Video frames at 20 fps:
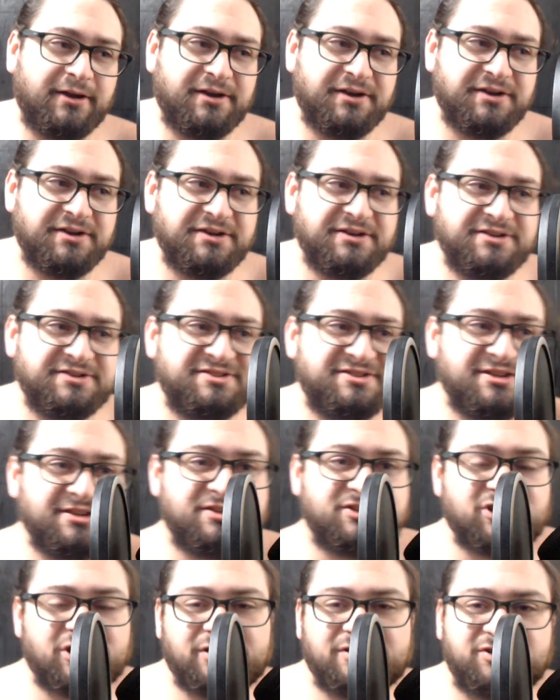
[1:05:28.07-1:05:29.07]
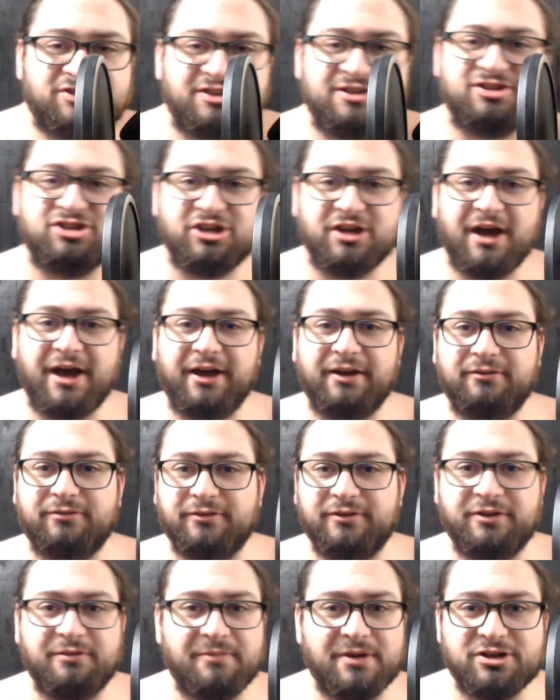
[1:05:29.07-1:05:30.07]
CGI
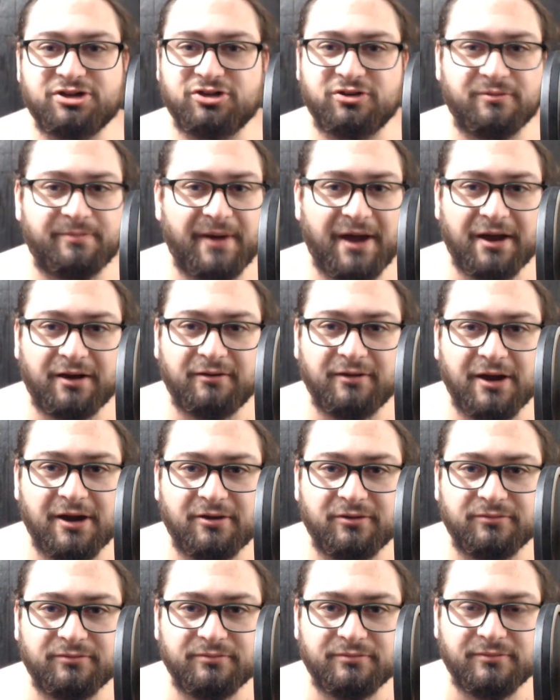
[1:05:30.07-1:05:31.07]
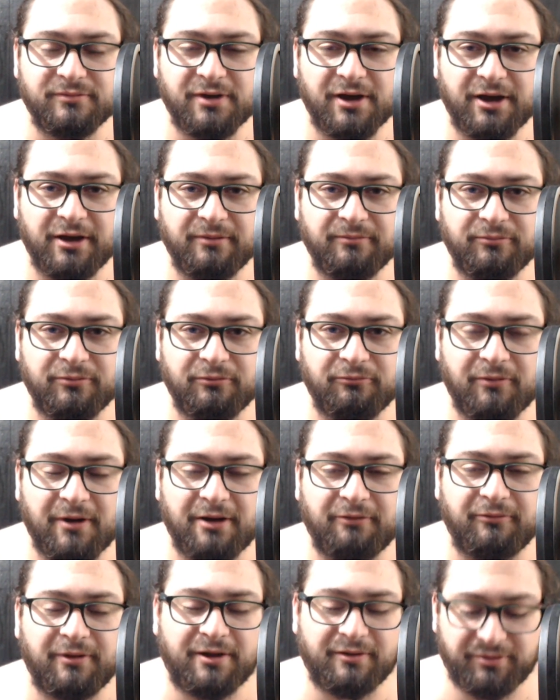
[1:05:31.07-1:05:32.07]
three-dimensional background
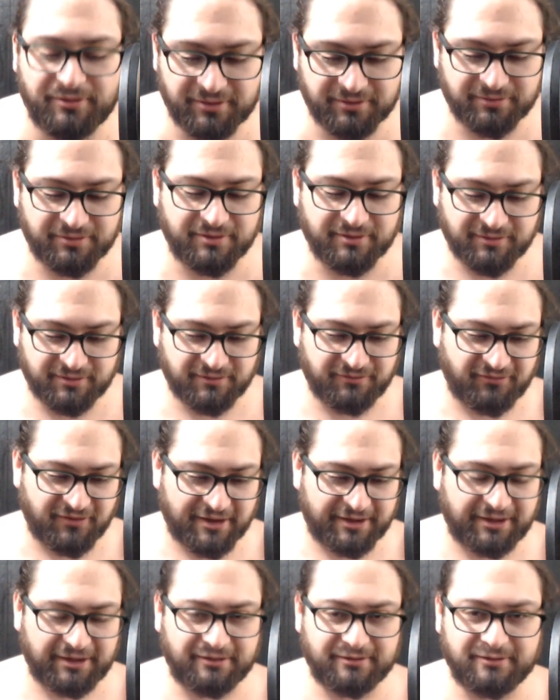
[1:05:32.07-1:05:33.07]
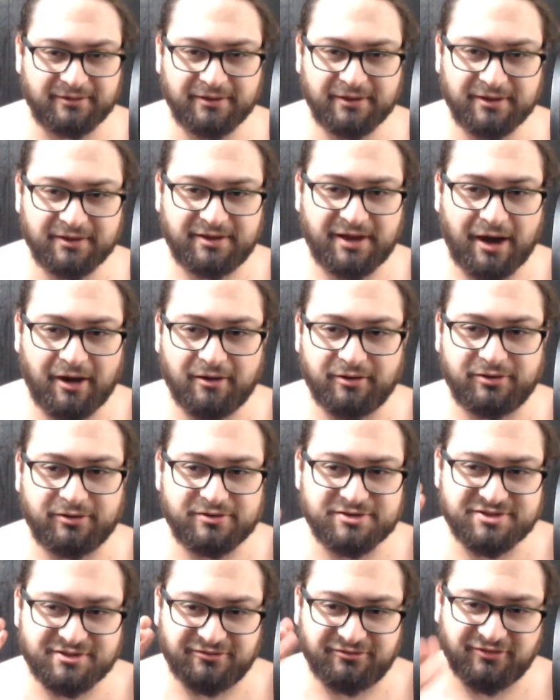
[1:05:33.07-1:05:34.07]
while the fucking
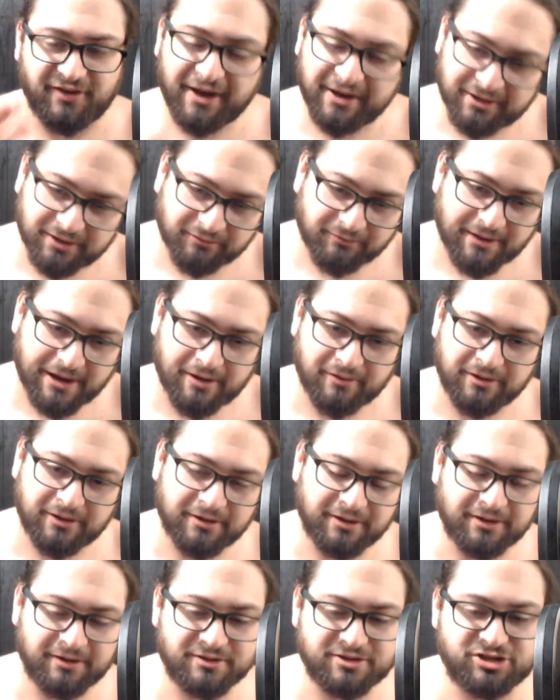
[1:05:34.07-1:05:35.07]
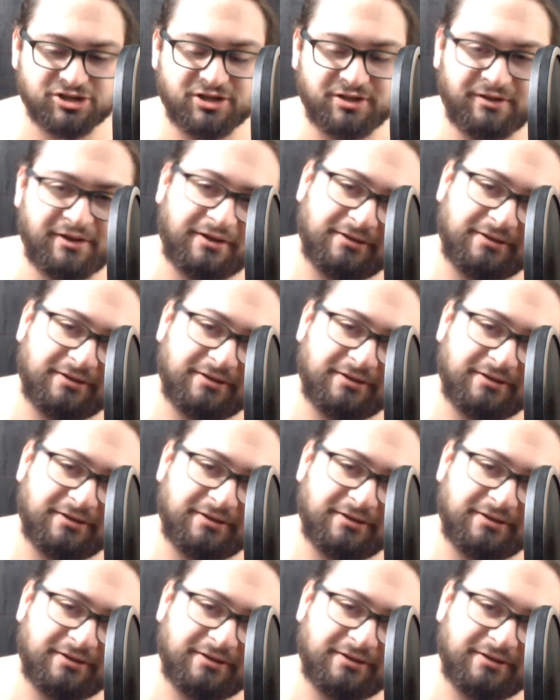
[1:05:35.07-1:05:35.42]
characters are fighting around in it and shit like that.